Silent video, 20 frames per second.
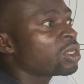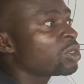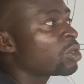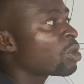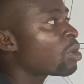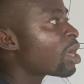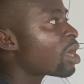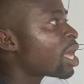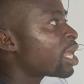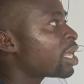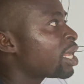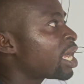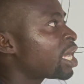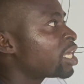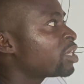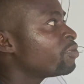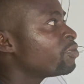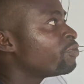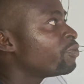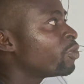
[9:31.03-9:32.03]
don't
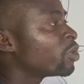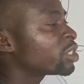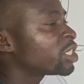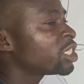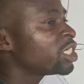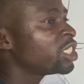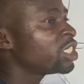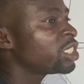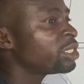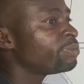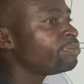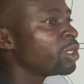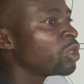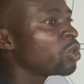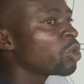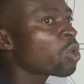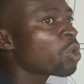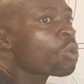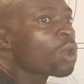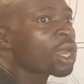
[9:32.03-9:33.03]
allow voltage
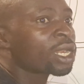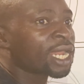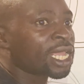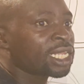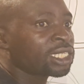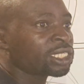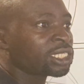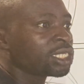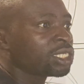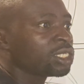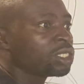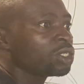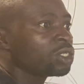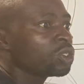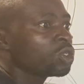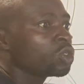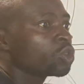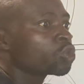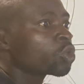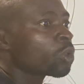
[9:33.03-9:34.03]
below 190
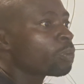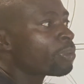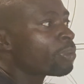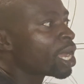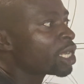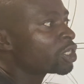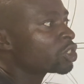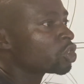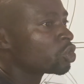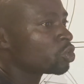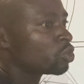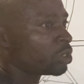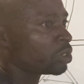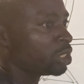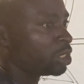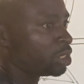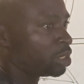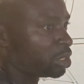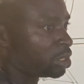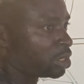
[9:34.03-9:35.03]
to pass through
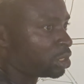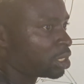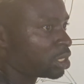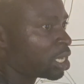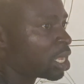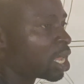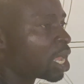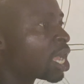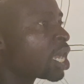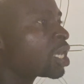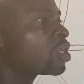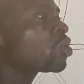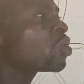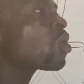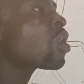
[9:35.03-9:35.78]
it, and